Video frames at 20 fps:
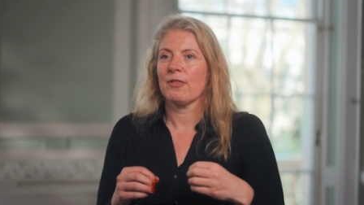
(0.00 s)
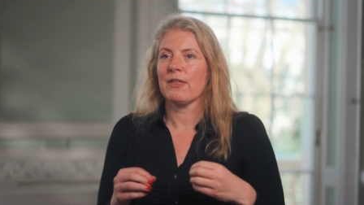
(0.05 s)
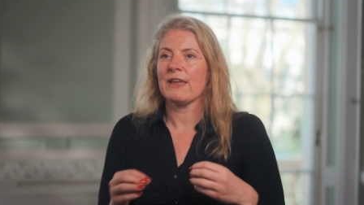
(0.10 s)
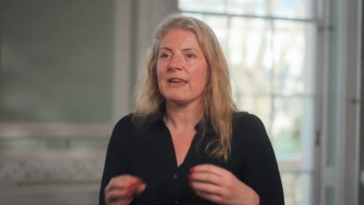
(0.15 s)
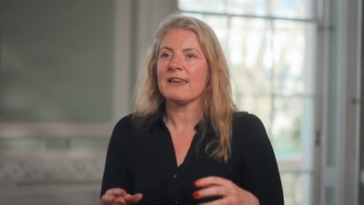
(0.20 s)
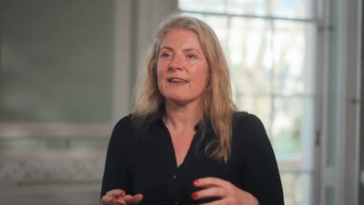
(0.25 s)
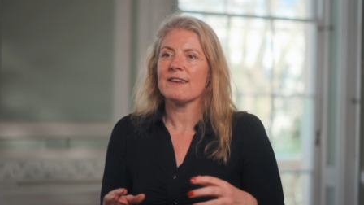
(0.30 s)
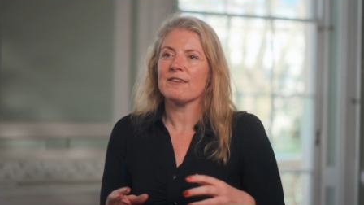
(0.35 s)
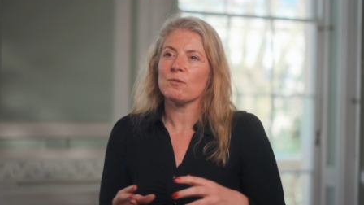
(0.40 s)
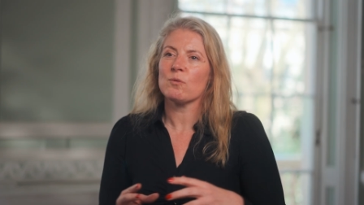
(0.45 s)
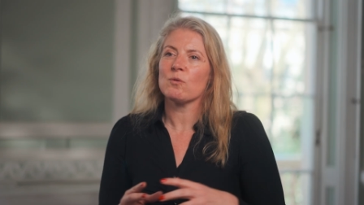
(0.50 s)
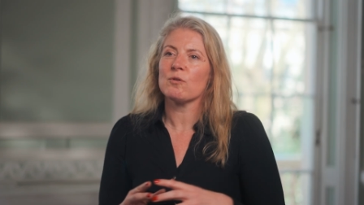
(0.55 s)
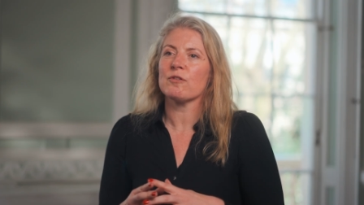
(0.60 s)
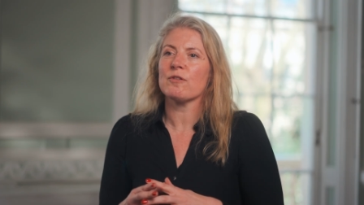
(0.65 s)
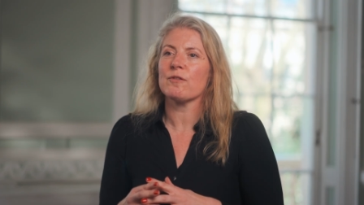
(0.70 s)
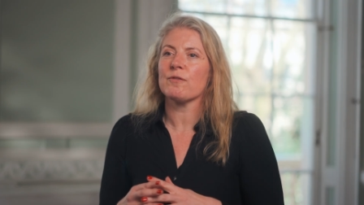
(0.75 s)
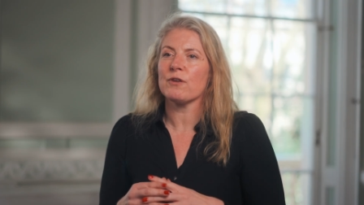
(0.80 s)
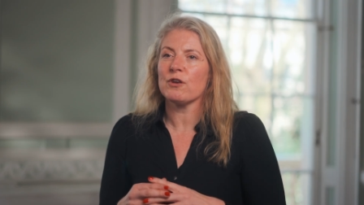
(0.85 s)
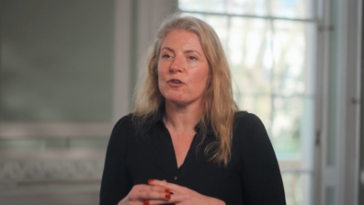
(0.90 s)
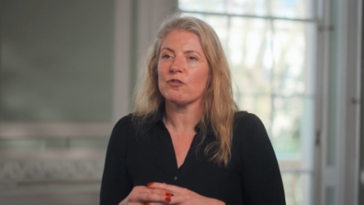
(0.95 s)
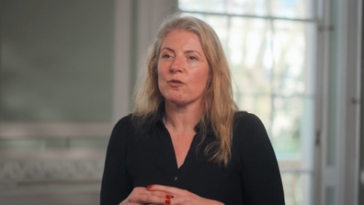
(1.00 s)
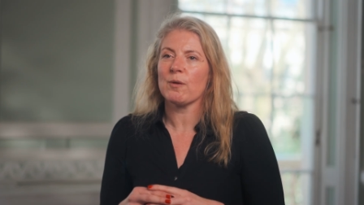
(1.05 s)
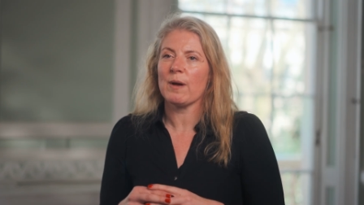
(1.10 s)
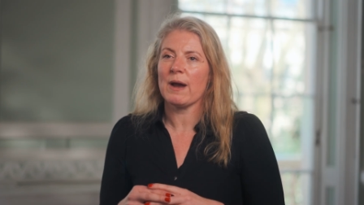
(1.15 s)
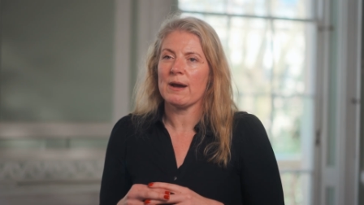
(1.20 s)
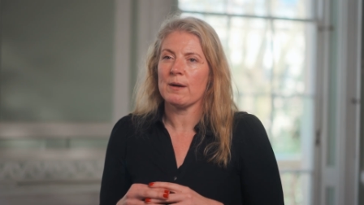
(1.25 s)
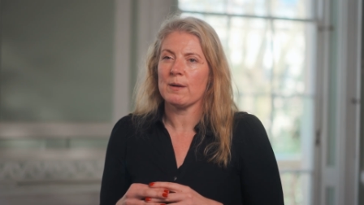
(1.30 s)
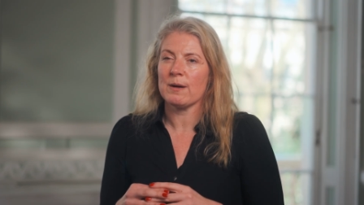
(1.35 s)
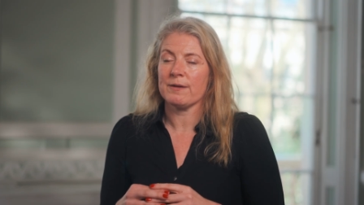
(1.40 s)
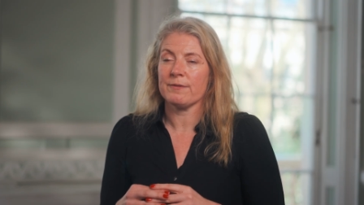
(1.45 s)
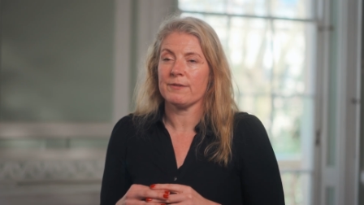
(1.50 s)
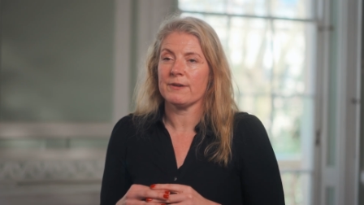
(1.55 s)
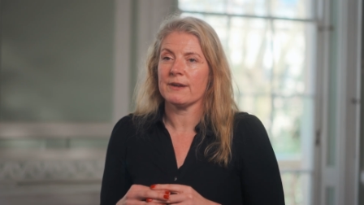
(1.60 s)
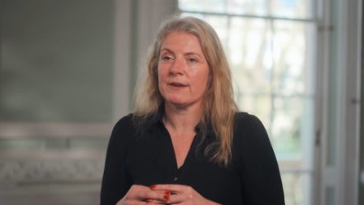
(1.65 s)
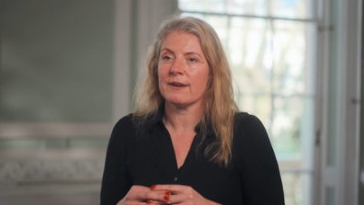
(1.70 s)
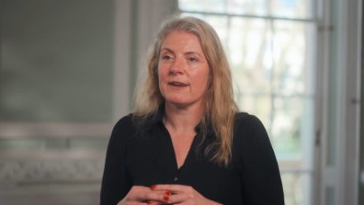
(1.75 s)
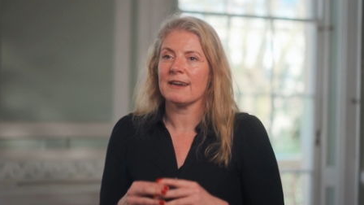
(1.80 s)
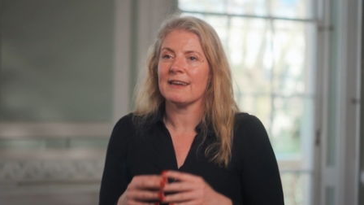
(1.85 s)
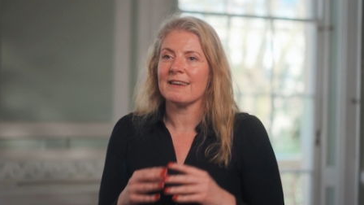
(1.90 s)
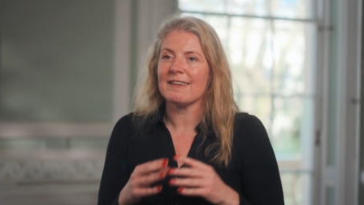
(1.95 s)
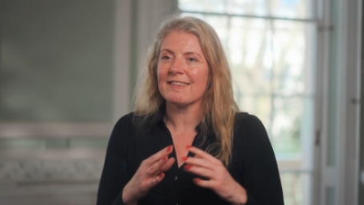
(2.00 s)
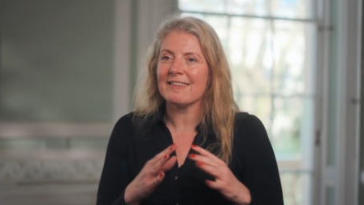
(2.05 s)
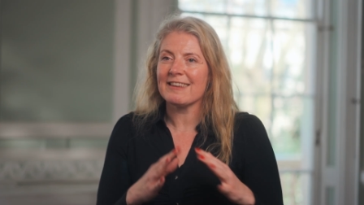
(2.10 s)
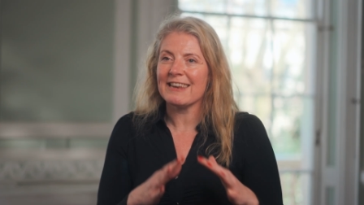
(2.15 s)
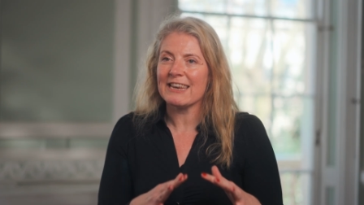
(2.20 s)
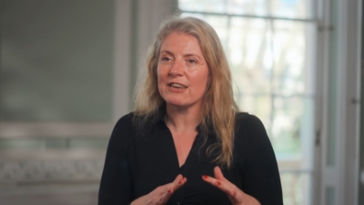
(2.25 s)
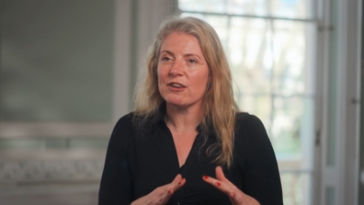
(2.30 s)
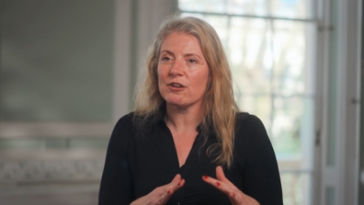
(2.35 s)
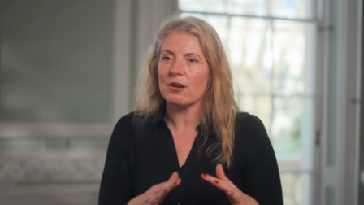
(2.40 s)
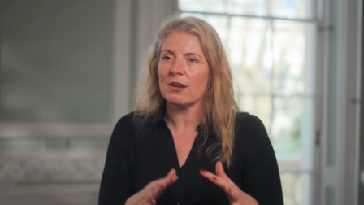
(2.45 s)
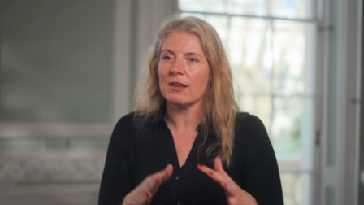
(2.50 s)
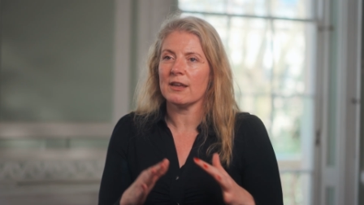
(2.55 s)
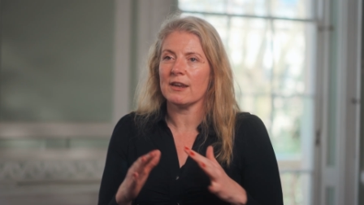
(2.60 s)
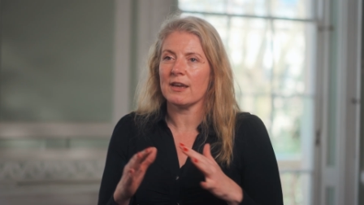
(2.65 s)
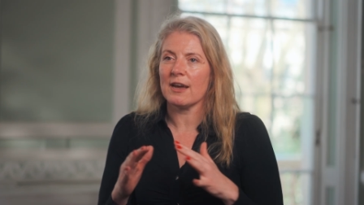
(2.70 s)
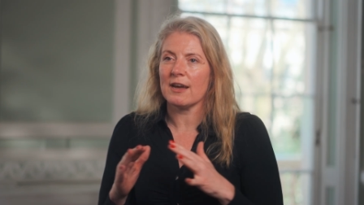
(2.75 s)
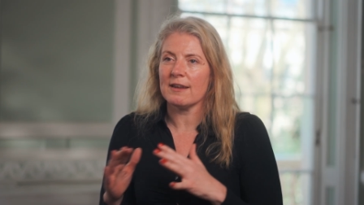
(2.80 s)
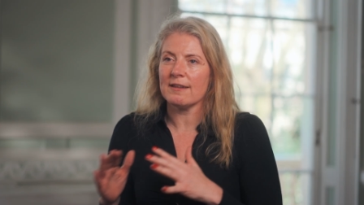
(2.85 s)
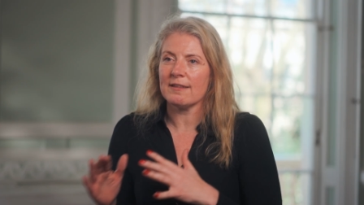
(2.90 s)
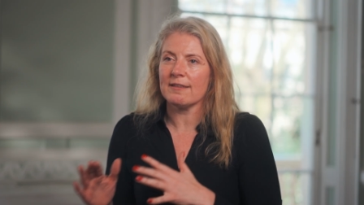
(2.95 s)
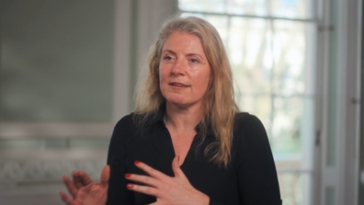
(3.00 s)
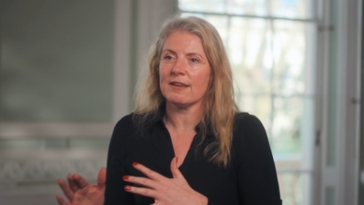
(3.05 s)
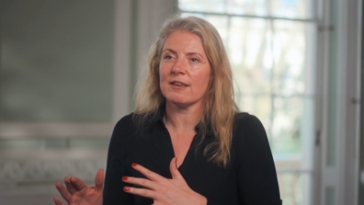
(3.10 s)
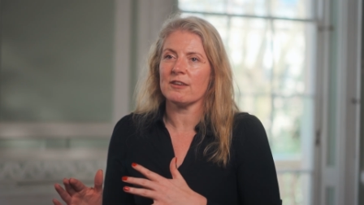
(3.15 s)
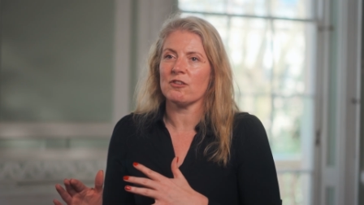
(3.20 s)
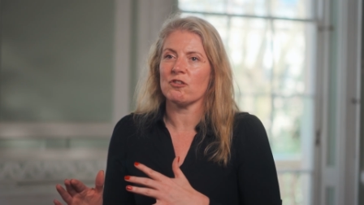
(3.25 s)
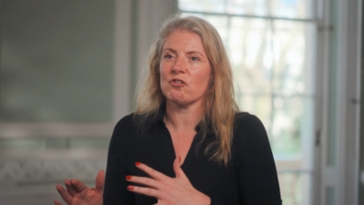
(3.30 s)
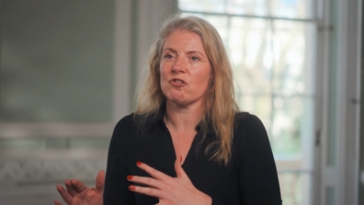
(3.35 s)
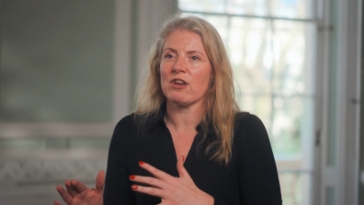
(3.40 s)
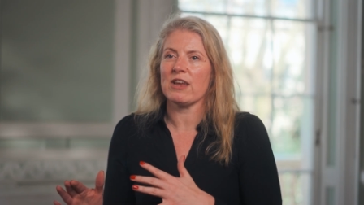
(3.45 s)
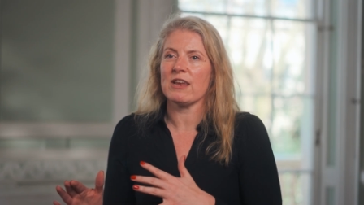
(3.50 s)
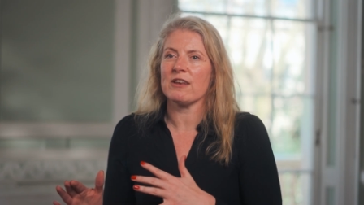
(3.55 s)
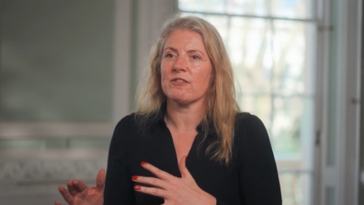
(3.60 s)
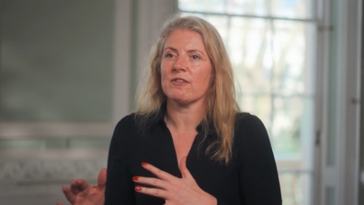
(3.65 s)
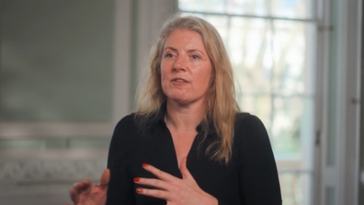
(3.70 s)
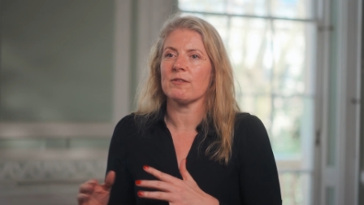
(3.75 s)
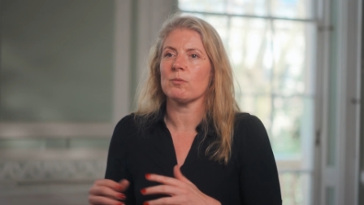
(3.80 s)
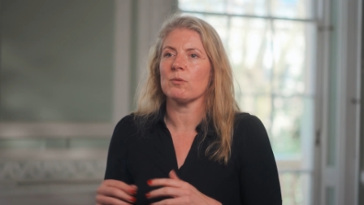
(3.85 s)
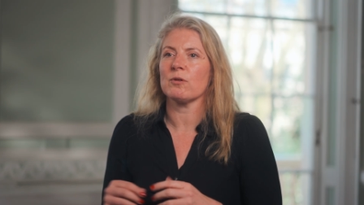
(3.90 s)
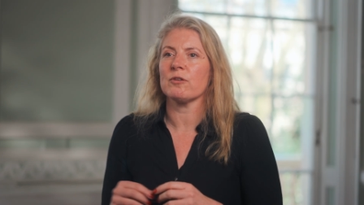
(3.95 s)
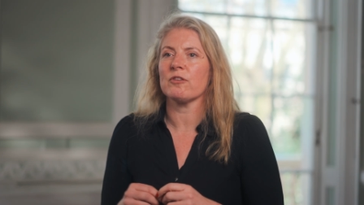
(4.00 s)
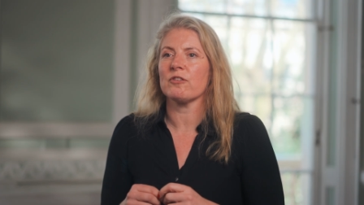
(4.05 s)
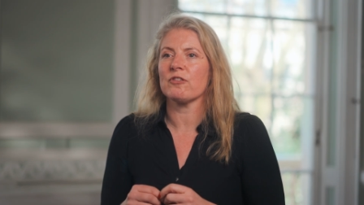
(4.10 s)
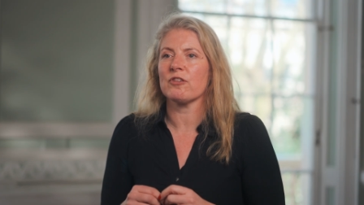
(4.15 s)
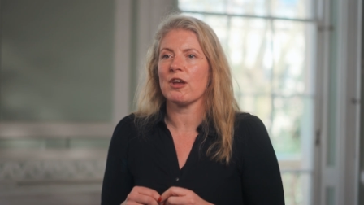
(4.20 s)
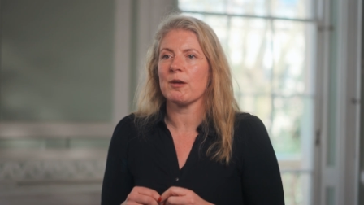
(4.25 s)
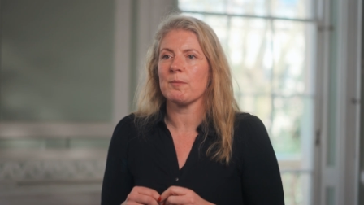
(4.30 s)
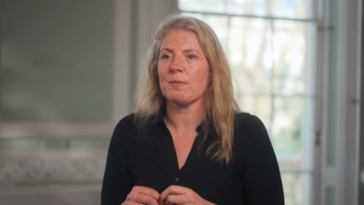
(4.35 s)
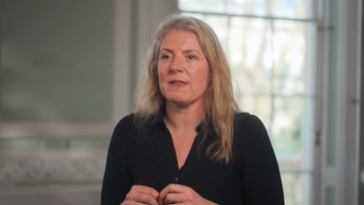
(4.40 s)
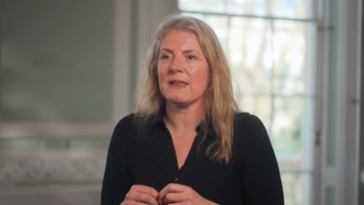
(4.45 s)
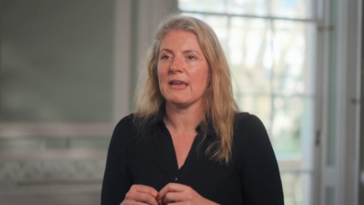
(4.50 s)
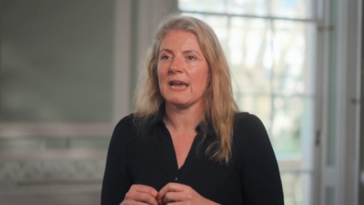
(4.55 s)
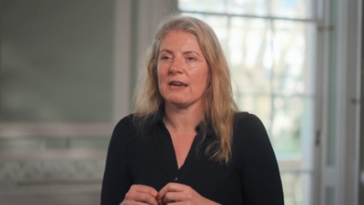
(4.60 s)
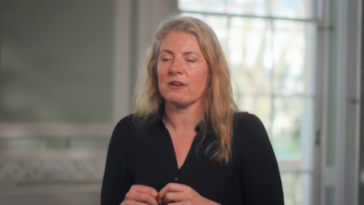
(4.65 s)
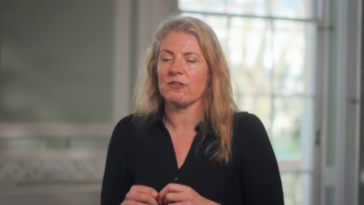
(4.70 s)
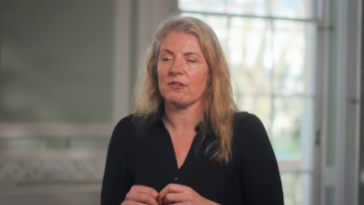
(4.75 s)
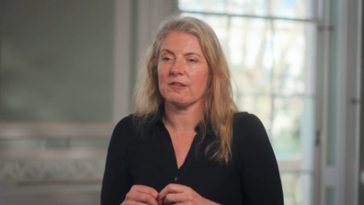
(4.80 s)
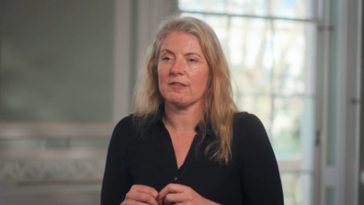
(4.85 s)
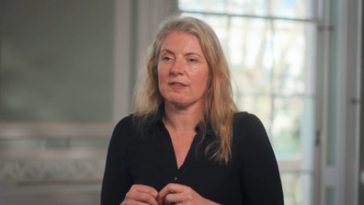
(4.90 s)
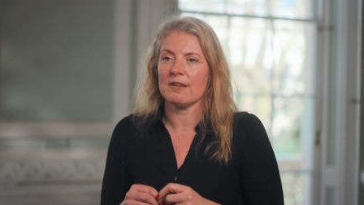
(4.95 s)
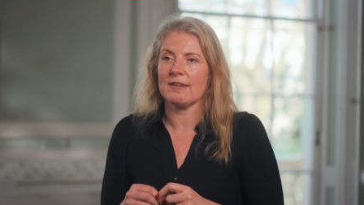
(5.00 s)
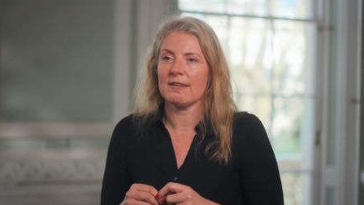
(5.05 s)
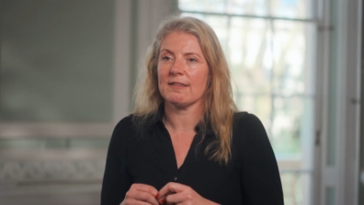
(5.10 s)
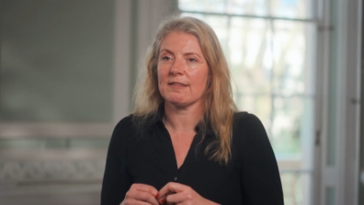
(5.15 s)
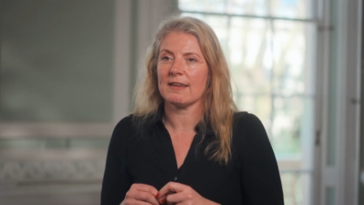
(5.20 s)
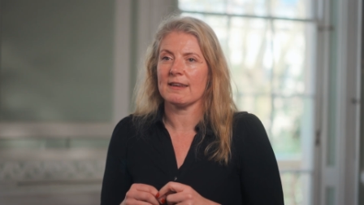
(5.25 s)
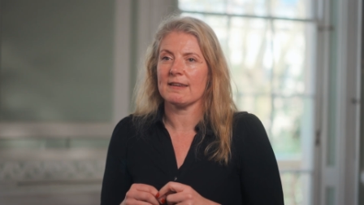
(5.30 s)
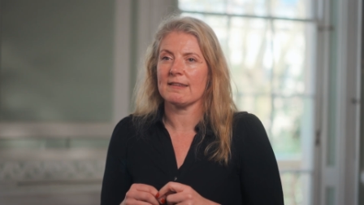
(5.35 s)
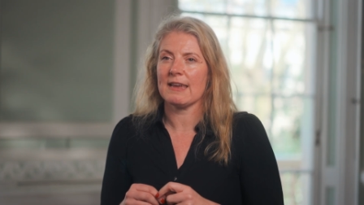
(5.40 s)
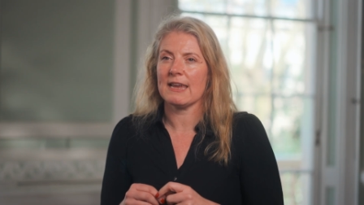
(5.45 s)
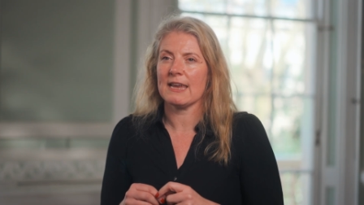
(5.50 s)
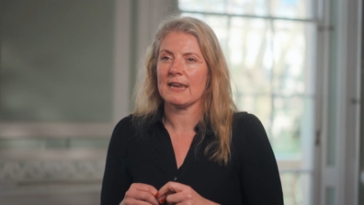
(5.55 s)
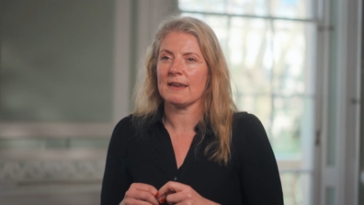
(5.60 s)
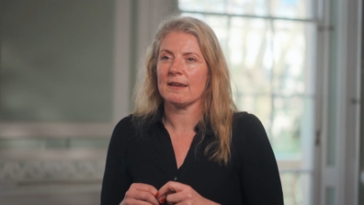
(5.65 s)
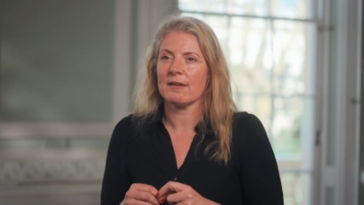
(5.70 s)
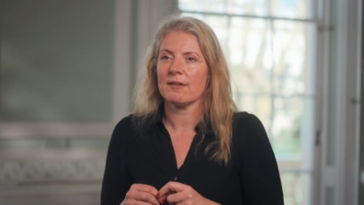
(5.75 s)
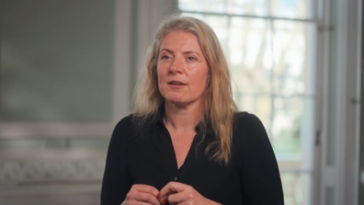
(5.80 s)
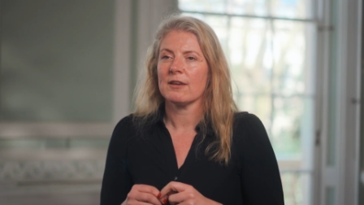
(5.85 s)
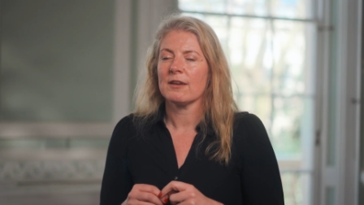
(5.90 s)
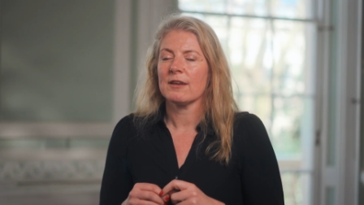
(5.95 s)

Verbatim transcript: Thinking towards the future, however, continual and uncertain changes will determine the action cities can take.